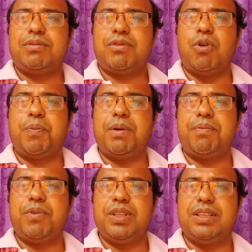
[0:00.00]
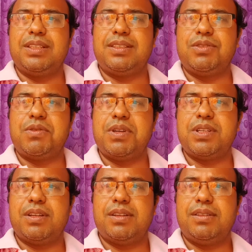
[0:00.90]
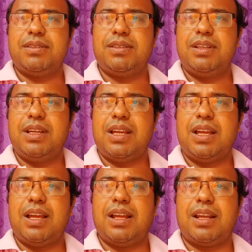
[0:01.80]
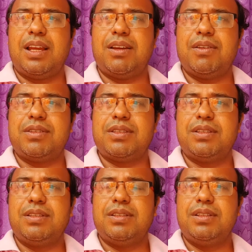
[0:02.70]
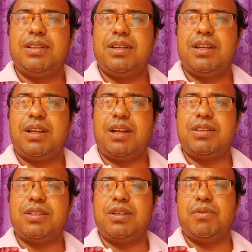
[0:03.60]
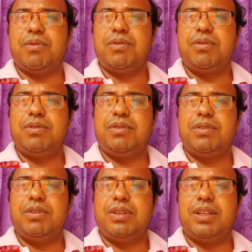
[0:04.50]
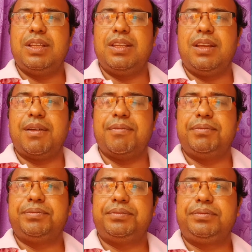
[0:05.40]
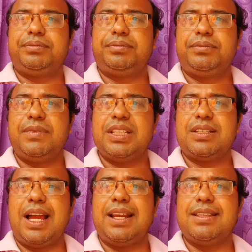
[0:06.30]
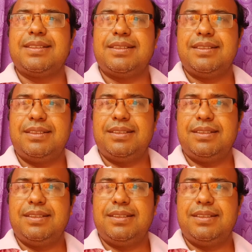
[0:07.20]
cope up with the situation and cannot continue in their studies